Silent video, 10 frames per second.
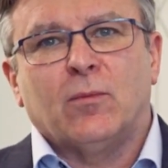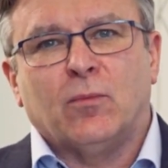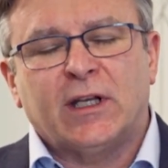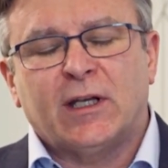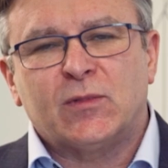
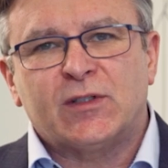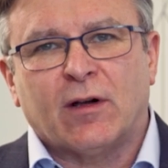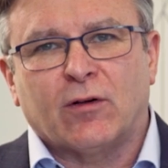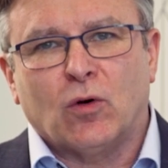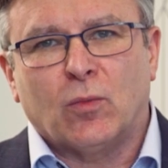My name is
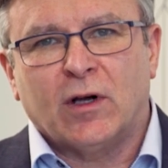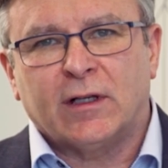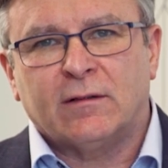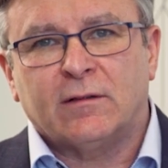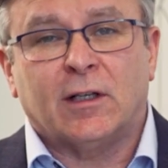Derek
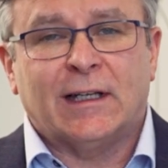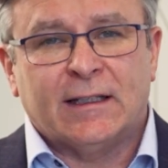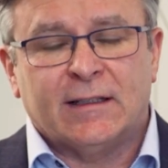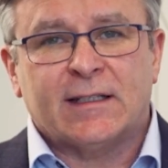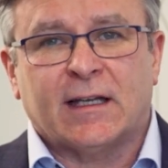O'Brien, and I
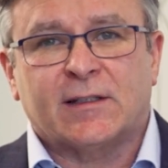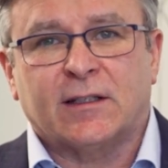lead the tax